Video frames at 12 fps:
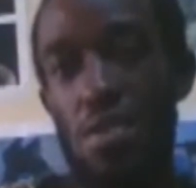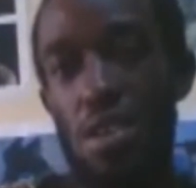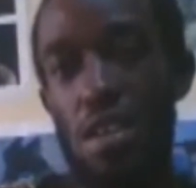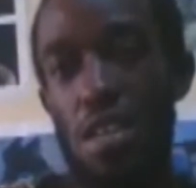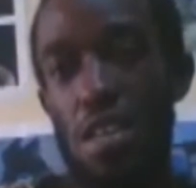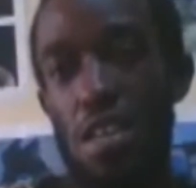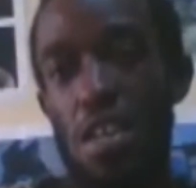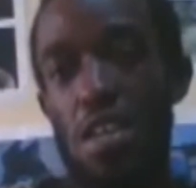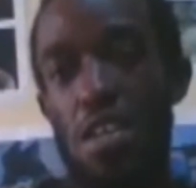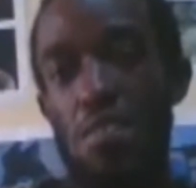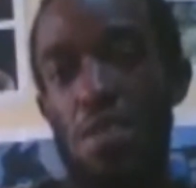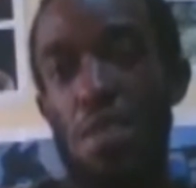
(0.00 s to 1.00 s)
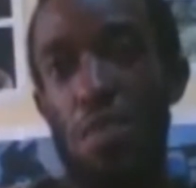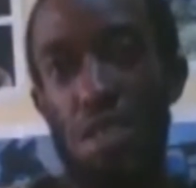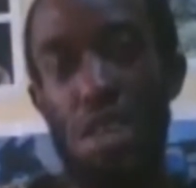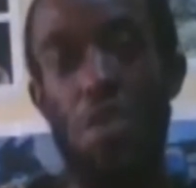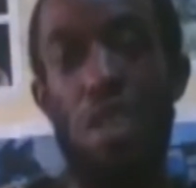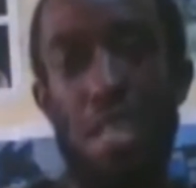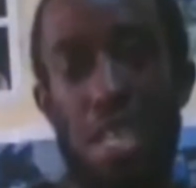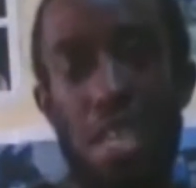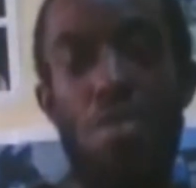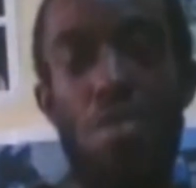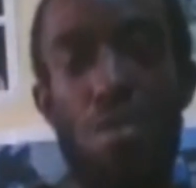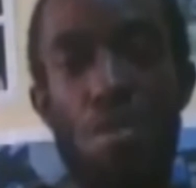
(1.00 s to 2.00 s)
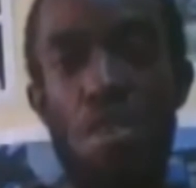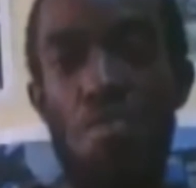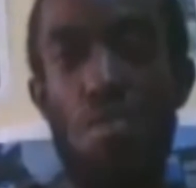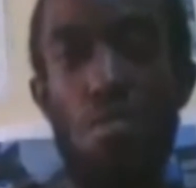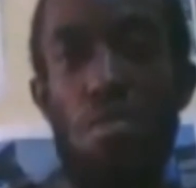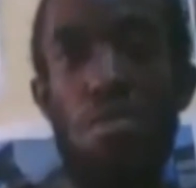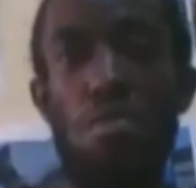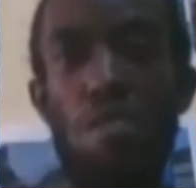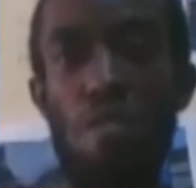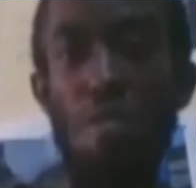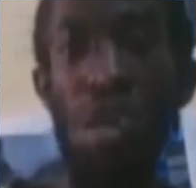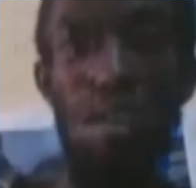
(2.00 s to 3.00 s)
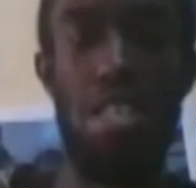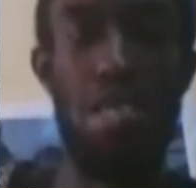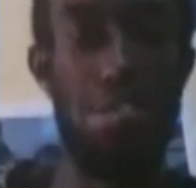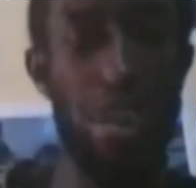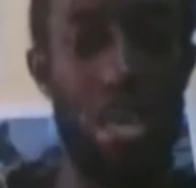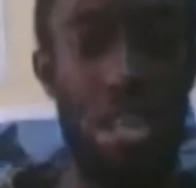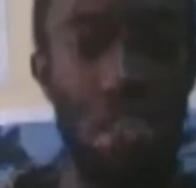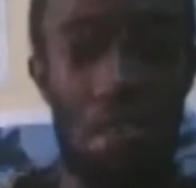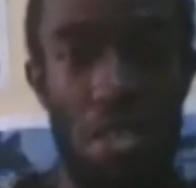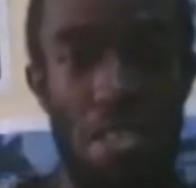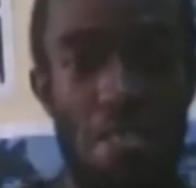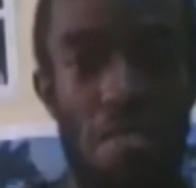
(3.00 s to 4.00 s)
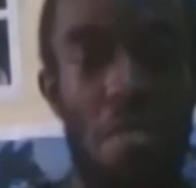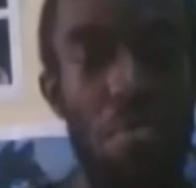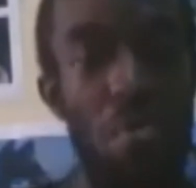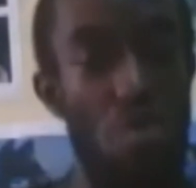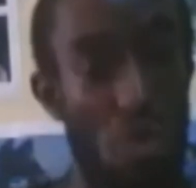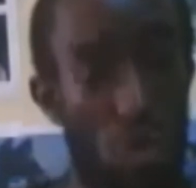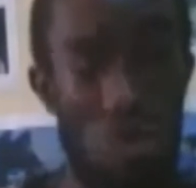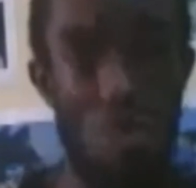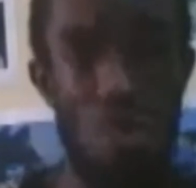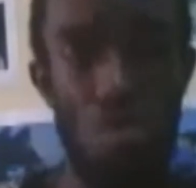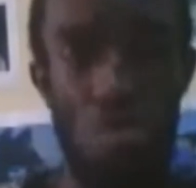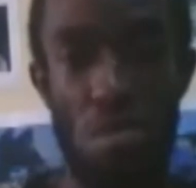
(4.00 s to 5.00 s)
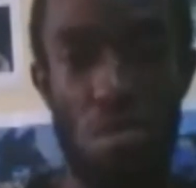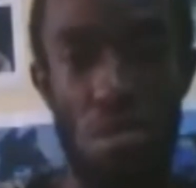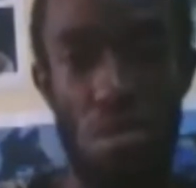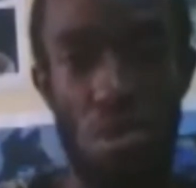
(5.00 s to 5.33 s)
You get. But whether you attend or not, if your movie makes it big at a festival, people will look for you.